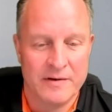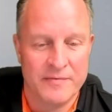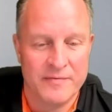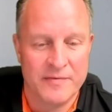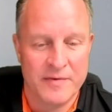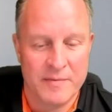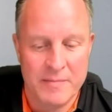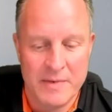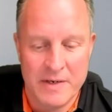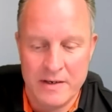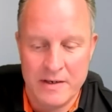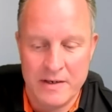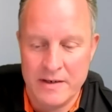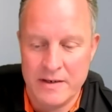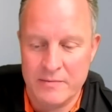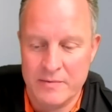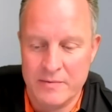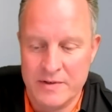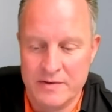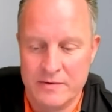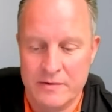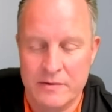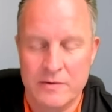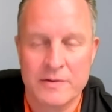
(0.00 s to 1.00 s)
familiar
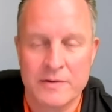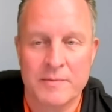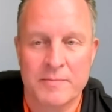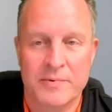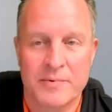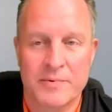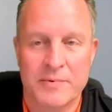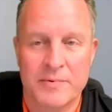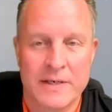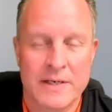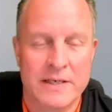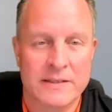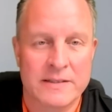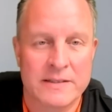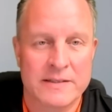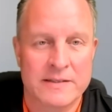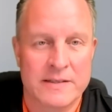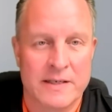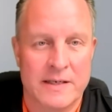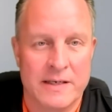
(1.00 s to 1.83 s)
with all the products.